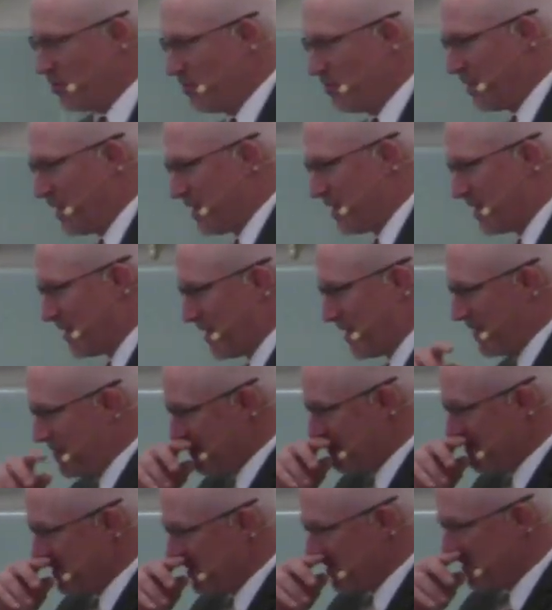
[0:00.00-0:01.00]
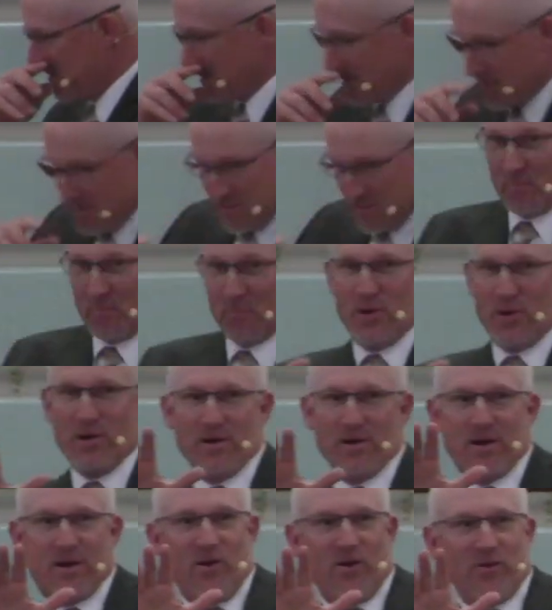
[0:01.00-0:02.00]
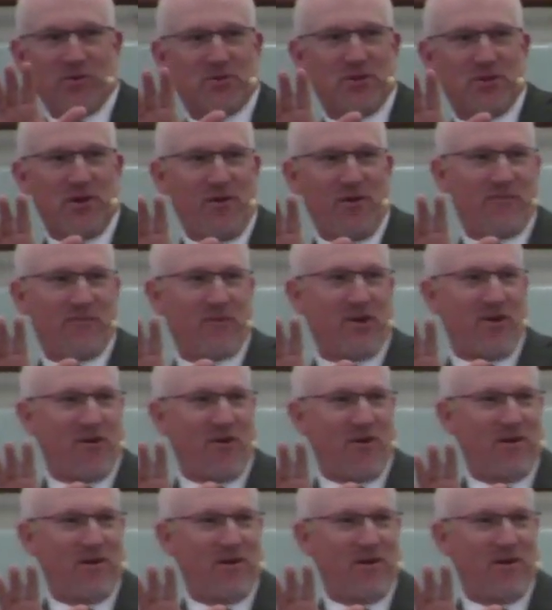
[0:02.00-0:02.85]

and the mirror caught you off guard,